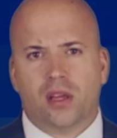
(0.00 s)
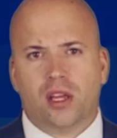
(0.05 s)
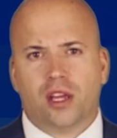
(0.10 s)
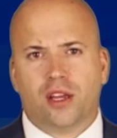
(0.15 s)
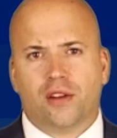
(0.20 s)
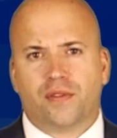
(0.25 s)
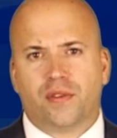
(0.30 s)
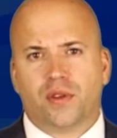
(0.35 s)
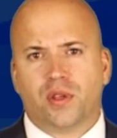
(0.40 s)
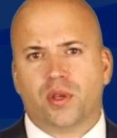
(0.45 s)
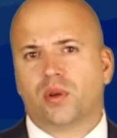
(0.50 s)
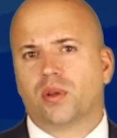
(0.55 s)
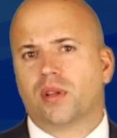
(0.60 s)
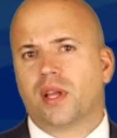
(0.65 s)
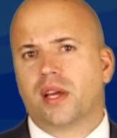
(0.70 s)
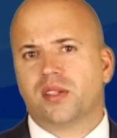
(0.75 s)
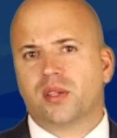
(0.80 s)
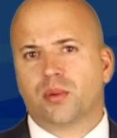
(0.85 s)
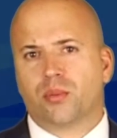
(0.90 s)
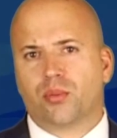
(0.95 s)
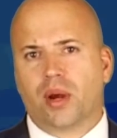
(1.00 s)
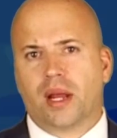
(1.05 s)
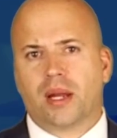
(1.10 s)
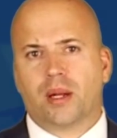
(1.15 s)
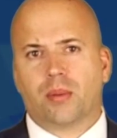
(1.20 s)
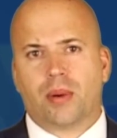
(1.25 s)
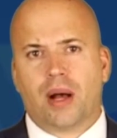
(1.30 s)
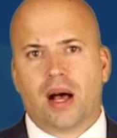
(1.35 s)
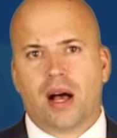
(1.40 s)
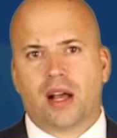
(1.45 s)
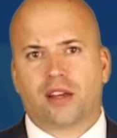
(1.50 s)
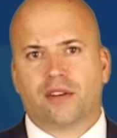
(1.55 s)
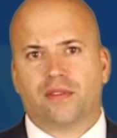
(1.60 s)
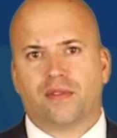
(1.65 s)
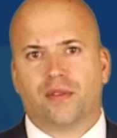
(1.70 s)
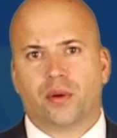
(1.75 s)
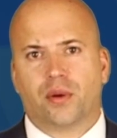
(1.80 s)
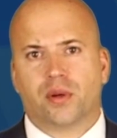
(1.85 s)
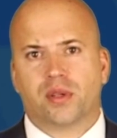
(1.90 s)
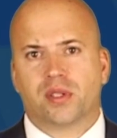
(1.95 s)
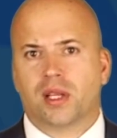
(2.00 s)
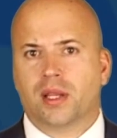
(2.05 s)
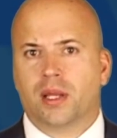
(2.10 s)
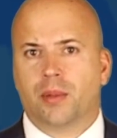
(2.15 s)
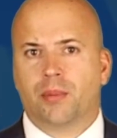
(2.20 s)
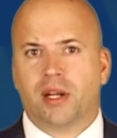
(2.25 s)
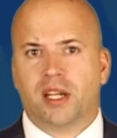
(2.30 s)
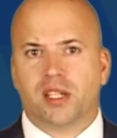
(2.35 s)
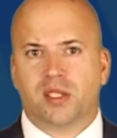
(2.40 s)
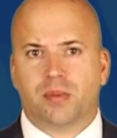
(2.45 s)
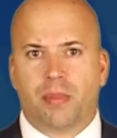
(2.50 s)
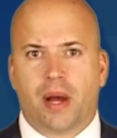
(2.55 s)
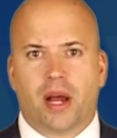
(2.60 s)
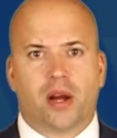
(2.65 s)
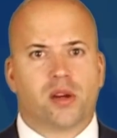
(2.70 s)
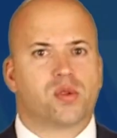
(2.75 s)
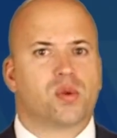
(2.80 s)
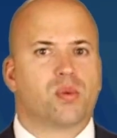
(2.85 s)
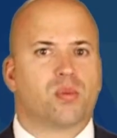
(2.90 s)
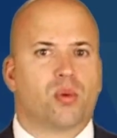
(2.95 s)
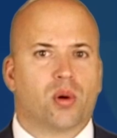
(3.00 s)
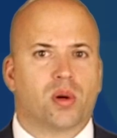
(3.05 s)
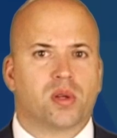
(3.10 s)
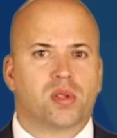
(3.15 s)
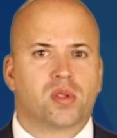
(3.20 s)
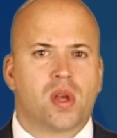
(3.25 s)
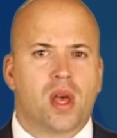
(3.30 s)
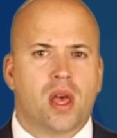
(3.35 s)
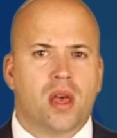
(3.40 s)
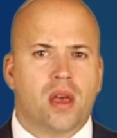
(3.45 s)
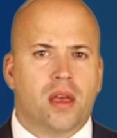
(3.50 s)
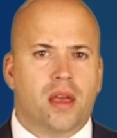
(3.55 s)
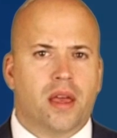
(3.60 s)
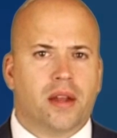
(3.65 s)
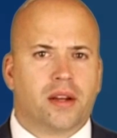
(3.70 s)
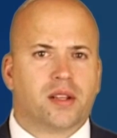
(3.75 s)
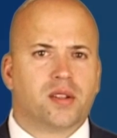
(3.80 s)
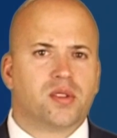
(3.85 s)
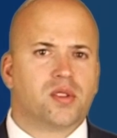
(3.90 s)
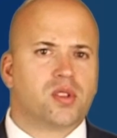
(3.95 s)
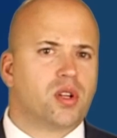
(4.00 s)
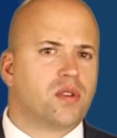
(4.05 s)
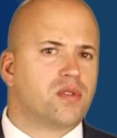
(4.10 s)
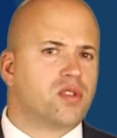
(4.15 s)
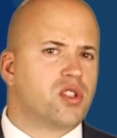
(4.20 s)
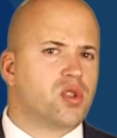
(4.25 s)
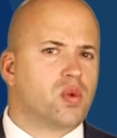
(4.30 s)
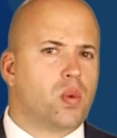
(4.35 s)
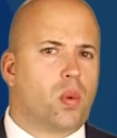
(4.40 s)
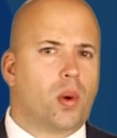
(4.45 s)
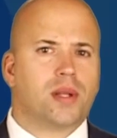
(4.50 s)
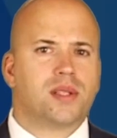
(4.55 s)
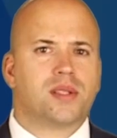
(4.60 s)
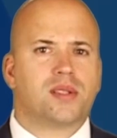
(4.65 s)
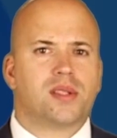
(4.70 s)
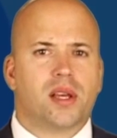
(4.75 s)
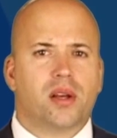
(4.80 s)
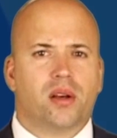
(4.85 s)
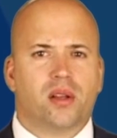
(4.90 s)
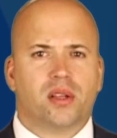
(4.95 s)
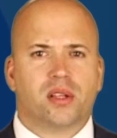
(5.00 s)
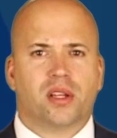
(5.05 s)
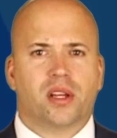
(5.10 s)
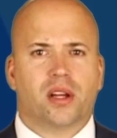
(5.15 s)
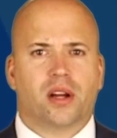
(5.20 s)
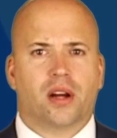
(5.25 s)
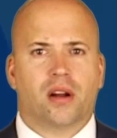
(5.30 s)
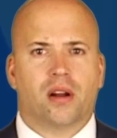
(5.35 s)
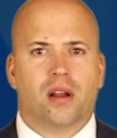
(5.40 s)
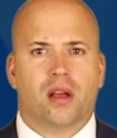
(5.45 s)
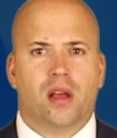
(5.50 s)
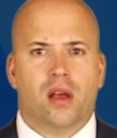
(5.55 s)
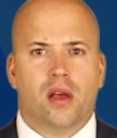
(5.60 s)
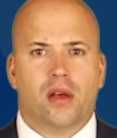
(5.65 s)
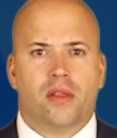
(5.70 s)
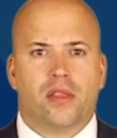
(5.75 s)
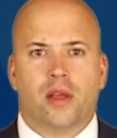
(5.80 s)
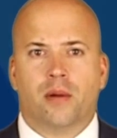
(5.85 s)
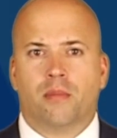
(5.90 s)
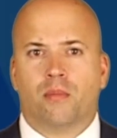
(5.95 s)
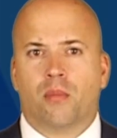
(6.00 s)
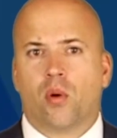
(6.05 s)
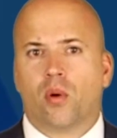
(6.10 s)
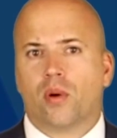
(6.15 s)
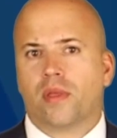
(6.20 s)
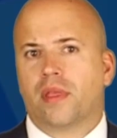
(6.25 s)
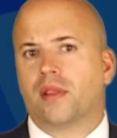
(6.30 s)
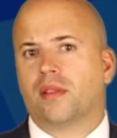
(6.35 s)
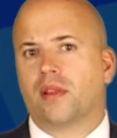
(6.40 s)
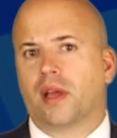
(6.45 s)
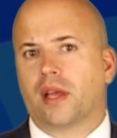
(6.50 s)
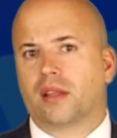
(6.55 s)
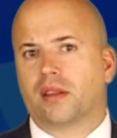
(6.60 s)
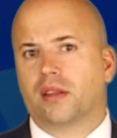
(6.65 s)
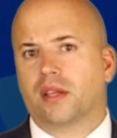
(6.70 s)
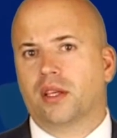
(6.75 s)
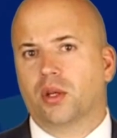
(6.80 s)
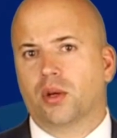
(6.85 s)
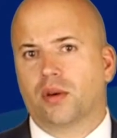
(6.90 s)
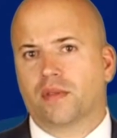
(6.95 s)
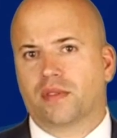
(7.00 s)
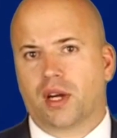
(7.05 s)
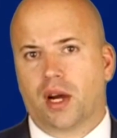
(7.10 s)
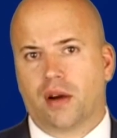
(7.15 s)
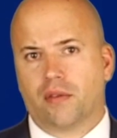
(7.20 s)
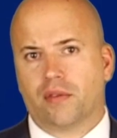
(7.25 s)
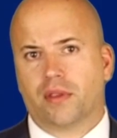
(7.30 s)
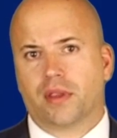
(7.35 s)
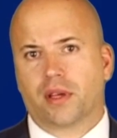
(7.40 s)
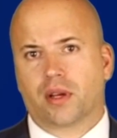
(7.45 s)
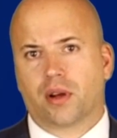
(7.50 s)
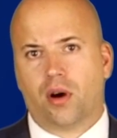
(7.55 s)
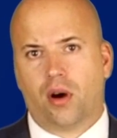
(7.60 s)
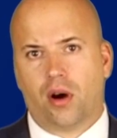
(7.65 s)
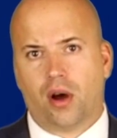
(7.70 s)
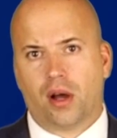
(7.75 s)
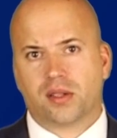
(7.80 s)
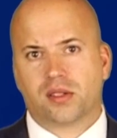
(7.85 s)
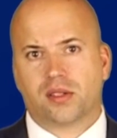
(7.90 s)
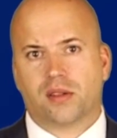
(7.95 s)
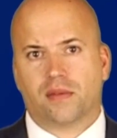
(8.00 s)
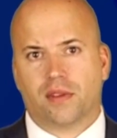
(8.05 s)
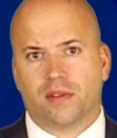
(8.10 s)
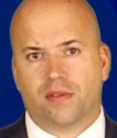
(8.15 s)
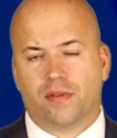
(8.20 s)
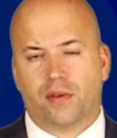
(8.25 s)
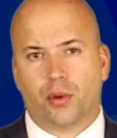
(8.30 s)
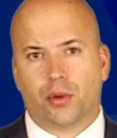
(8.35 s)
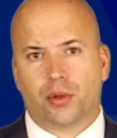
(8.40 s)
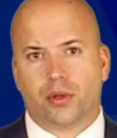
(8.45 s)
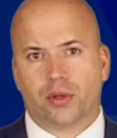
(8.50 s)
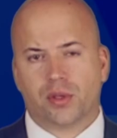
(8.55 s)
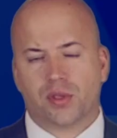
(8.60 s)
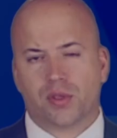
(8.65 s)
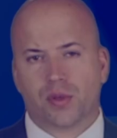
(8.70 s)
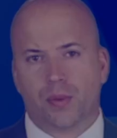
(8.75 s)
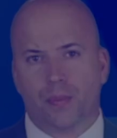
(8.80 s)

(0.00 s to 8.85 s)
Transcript: If utilizing branded pocket folders eliminates buyer's remorse and conserves just one sale a year, then more than likely you have covered the cost of the folders.